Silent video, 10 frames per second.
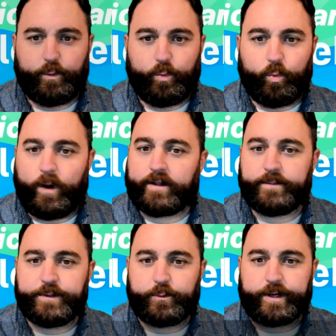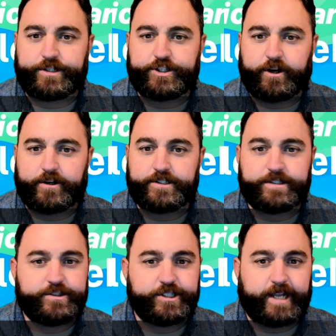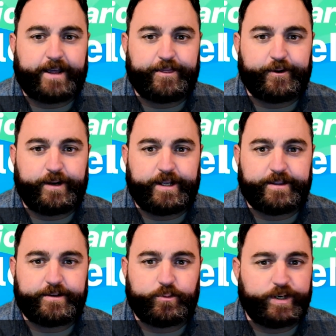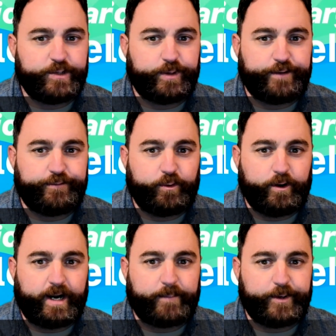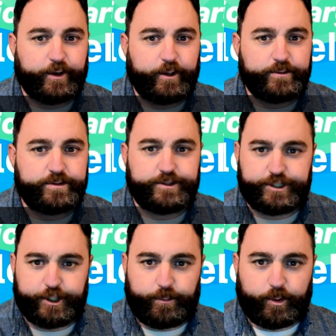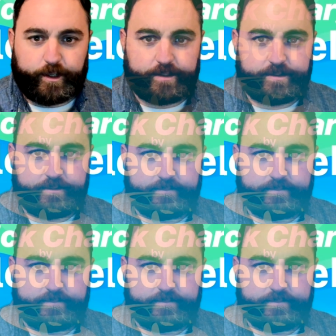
Welcome to Quick Charge. It's July 30th, 2024, and I'm your host, Joe Boris.